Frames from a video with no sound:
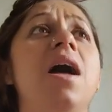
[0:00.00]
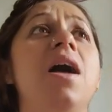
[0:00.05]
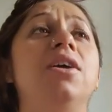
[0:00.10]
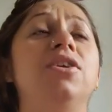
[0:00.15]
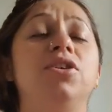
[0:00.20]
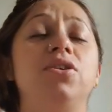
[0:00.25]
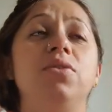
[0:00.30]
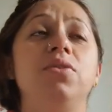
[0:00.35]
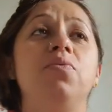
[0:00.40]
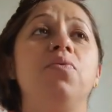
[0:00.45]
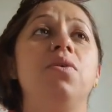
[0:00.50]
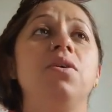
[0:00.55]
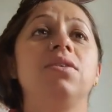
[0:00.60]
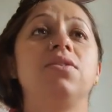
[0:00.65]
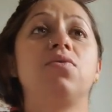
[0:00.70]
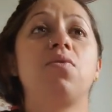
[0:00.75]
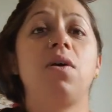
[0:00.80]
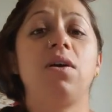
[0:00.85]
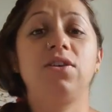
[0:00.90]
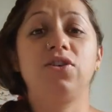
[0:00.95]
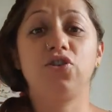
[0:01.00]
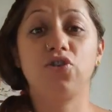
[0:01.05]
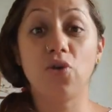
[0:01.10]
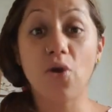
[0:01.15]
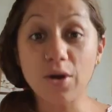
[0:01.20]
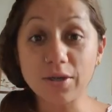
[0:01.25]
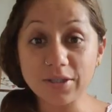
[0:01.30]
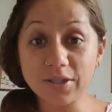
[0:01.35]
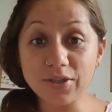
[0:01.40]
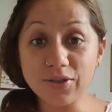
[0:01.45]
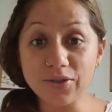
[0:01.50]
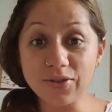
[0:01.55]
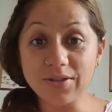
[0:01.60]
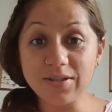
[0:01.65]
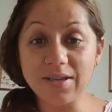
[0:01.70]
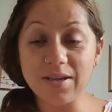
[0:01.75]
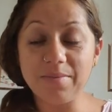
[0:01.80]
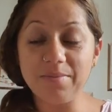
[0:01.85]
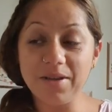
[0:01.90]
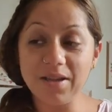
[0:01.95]
She was quite shocked to
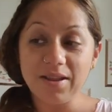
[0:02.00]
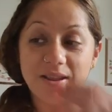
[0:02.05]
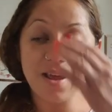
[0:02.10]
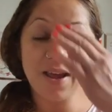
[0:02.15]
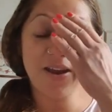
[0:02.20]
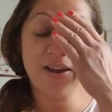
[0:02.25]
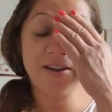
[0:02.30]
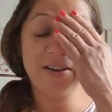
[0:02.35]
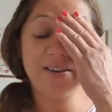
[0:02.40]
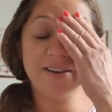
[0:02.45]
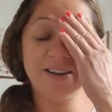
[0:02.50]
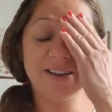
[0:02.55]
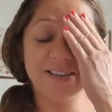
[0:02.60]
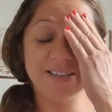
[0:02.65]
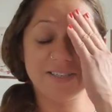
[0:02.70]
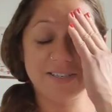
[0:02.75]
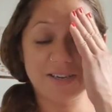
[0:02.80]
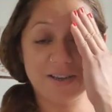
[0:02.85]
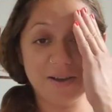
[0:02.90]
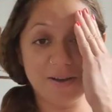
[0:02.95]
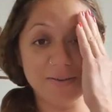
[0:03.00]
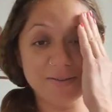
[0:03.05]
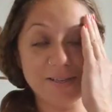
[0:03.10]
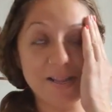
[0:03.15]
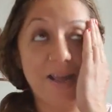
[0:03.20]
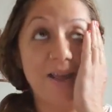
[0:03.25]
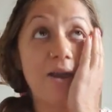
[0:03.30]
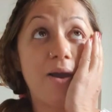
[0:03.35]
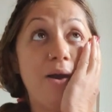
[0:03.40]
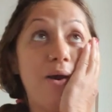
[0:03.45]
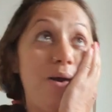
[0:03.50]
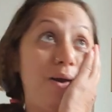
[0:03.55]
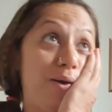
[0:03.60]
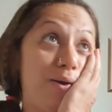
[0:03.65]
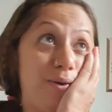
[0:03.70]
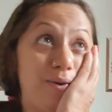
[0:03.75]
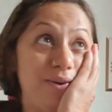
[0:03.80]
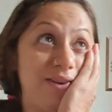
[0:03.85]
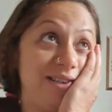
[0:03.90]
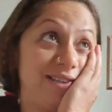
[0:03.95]
see me there, and she goes like, oh,
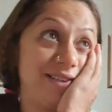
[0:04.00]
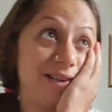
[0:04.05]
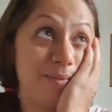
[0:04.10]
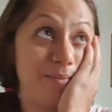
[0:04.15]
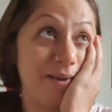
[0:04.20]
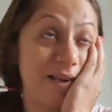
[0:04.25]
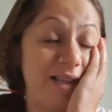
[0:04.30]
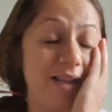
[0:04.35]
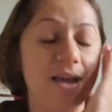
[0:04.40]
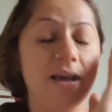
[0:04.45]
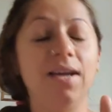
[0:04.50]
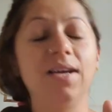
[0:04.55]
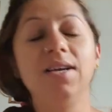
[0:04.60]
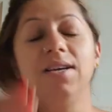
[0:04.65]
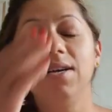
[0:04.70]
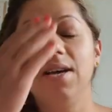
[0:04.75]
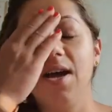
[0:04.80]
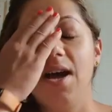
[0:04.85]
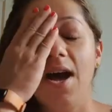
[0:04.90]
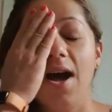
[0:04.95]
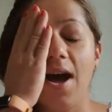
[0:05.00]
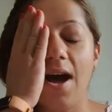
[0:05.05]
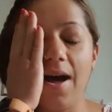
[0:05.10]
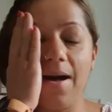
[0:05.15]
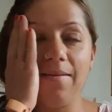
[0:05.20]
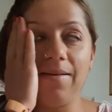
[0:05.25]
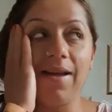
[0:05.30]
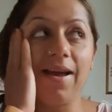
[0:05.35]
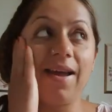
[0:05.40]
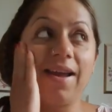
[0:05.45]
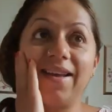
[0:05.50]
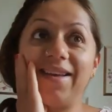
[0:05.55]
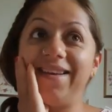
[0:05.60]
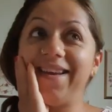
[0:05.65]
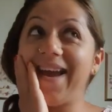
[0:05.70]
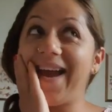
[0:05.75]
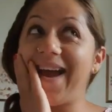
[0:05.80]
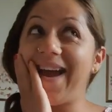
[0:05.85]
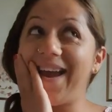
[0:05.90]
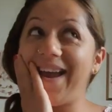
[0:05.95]
Isabella. I'm like,
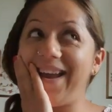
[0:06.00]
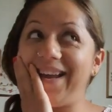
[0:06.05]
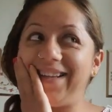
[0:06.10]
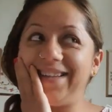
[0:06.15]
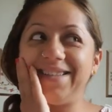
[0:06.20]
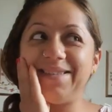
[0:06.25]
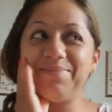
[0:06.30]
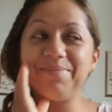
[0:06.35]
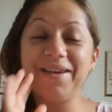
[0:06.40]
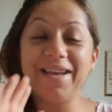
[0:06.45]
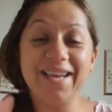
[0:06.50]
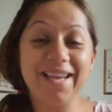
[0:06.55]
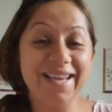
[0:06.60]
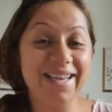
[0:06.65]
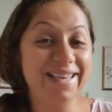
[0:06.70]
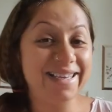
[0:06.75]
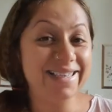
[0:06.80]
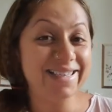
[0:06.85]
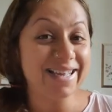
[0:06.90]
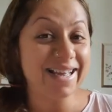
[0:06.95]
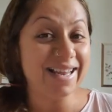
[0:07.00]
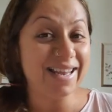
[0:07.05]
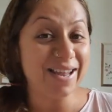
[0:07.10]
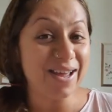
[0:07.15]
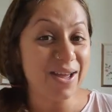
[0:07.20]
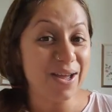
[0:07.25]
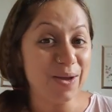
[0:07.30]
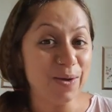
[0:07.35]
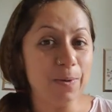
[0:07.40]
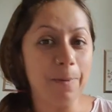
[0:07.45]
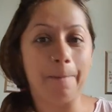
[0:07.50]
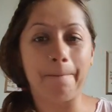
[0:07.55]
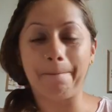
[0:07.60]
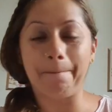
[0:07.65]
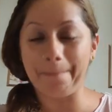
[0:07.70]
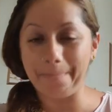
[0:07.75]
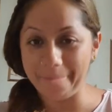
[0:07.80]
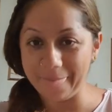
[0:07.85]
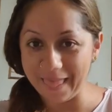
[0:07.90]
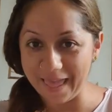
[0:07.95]
yay, it's me, hello.
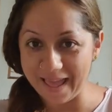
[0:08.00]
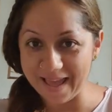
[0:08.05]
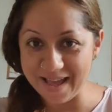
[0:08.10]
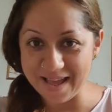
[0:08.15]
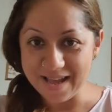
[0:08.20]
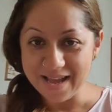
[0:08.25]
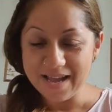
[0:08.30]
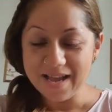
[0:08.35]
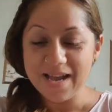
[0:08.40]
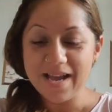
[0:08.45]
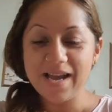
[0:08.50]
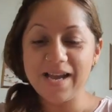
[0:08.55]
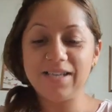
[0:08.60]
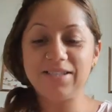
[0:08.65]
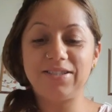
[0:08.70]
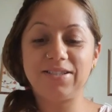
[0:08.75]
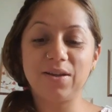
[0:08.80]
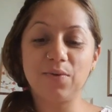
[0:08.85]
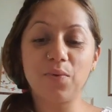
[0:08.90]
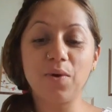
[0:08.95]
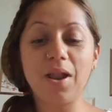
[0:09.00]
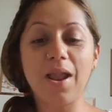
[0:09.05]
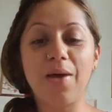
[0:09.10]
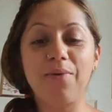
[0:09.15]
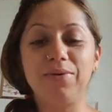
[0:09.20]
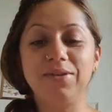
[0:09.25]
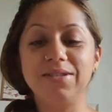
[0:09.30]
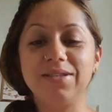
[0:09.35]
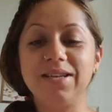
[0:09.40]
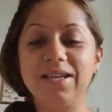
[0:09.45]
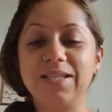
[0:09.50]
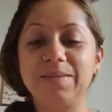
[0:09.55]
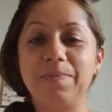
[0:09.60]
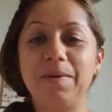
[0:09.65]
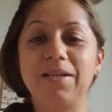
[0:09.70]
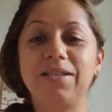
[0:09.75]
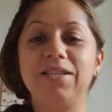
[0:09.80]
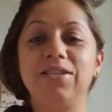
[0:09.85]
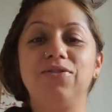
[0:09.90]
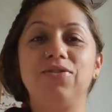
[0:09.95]
And she said, well, I wasn't
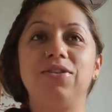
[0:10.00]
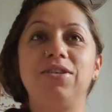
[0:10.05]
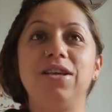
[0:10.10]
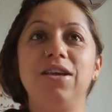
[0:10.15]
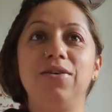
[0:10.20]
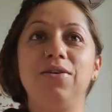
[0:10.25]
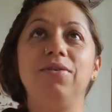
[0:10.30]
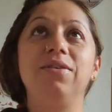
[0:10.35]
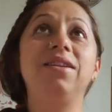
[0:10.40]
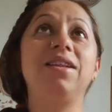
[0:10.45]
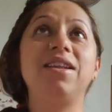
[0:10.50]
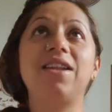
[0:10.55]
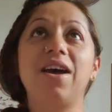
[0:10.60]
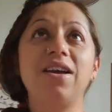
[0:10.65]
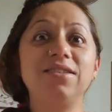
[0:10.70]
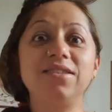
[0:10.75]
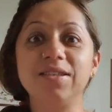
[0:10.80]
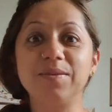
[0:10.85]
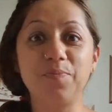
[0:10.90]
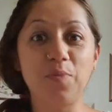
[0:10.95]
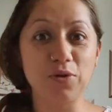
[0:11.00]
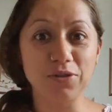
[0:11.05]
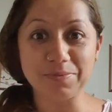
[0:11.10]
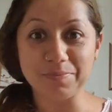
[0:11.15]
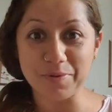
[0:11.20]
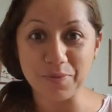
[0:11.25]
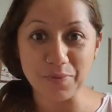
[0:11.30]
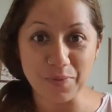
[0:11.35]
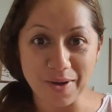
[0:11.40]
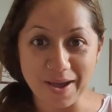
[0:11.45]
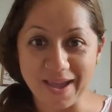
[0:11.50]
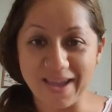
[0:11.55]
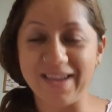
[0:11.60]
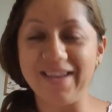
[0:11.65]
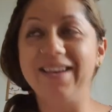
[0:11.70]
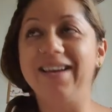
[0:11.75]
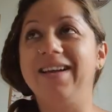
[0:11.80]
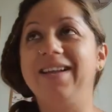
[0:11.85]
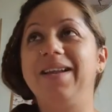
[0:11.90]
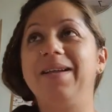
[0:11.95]
expecting to see you, in the nicest possible way.
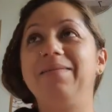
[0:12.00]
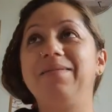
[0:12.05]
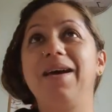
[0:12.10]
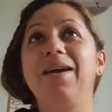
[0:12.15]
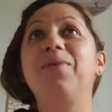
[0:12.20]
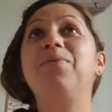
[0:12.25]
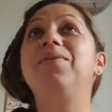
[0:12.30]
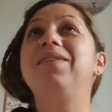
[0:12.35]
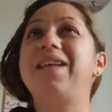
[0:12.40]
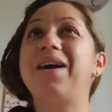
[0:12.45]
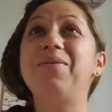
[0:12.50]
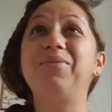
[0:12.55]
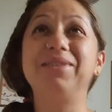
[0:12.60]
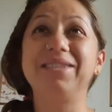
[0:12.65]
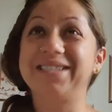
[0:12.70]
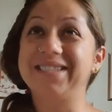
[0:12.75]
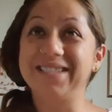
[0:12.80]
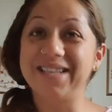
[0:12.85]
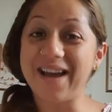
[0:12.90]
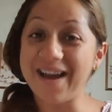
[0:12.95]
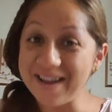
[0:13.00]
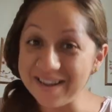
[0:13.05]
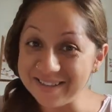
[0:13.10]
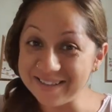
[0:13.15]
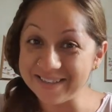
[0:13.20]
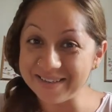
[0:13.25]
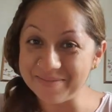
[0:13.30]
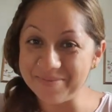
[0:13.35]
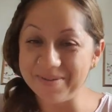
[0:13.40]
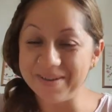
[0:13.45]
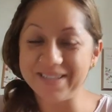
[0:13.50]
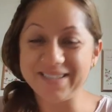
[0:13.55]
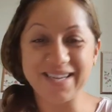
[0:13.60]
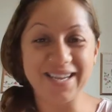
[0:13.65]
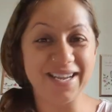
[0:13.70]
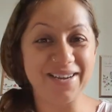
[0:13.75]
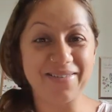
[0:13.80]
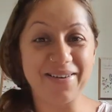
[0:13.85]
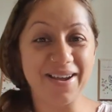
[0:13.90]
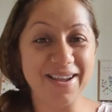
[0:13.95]
And I'm like, well, I wasn't either, but
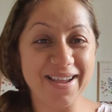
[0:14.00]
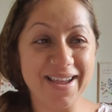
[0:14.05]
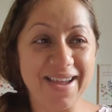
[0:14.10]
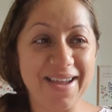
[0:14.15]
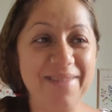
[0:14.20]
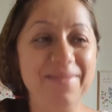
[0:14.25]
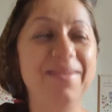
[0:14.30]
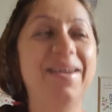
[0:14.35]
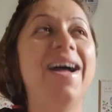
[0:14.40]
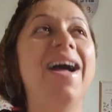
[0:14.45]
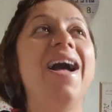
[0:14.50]
here I am.